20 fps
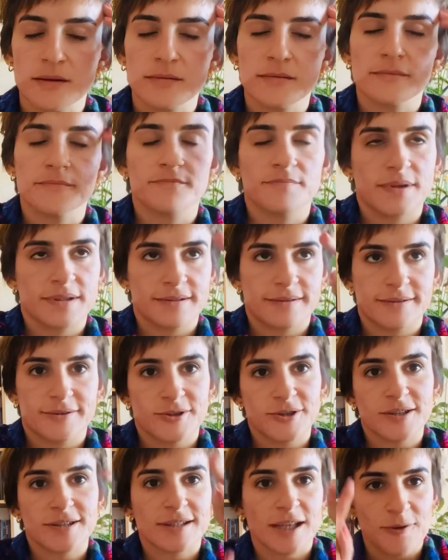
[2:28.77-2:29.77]
but
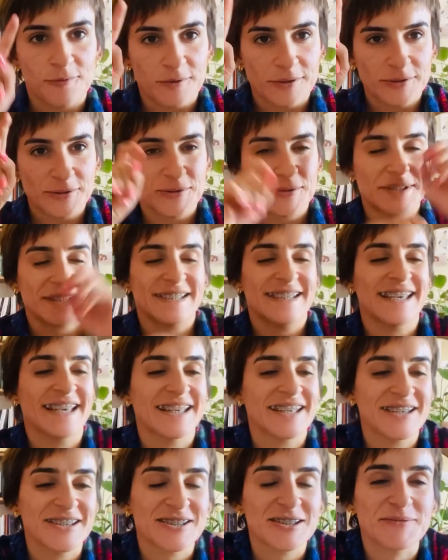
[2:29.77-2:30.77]
just I want to
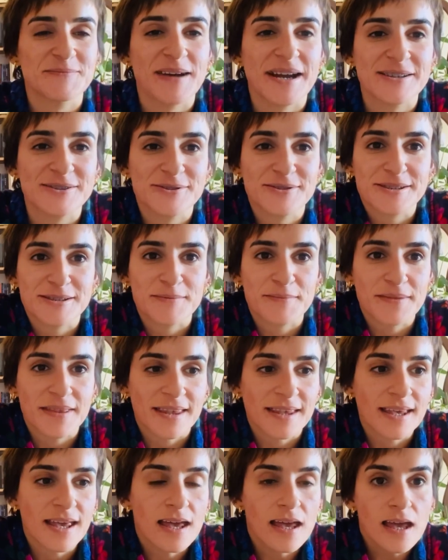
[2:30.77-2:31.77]
remind you
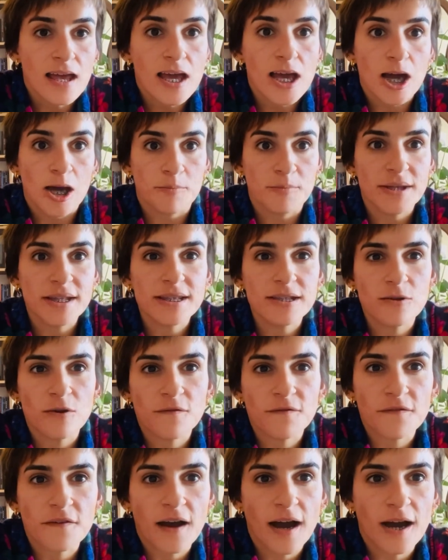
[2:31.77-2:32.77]
something. Many
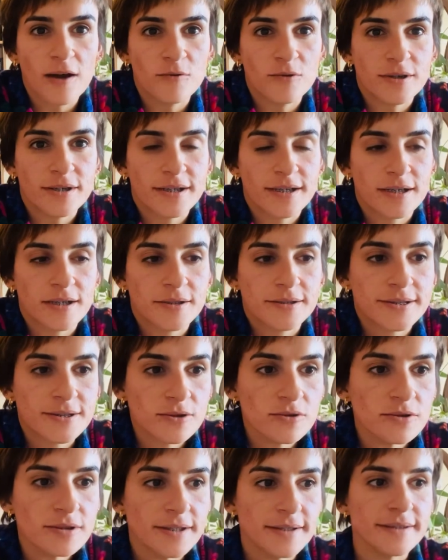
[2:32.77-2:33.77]
of our
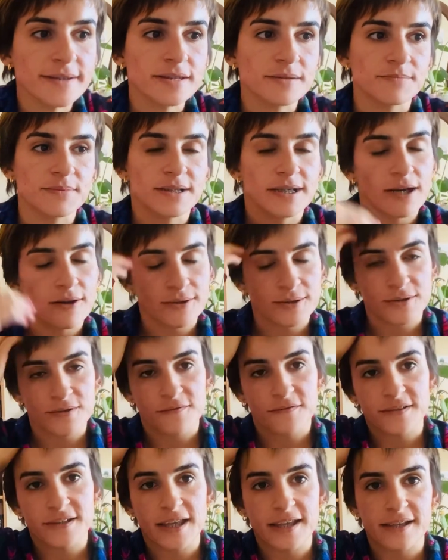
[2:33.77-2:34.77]
students, because
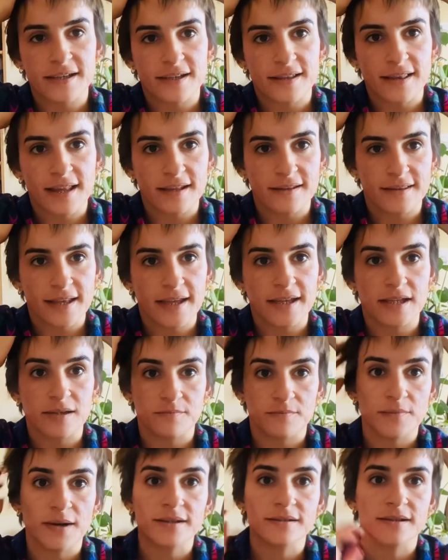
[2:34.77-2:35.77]
of their
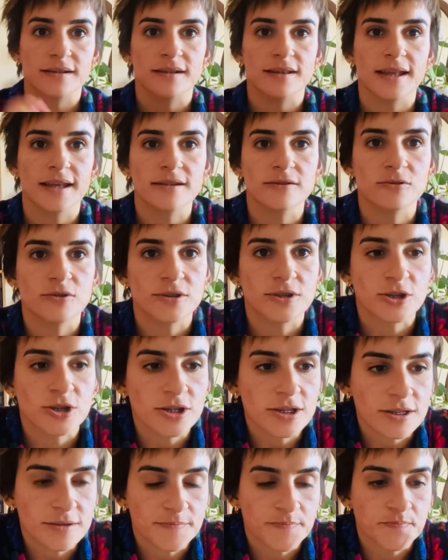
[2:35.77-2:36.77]
mother
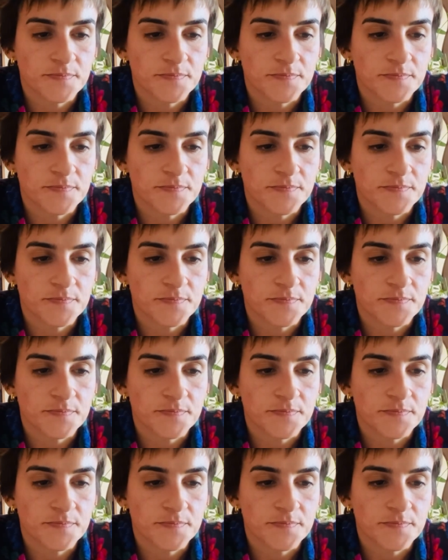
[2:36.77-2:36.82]
languages,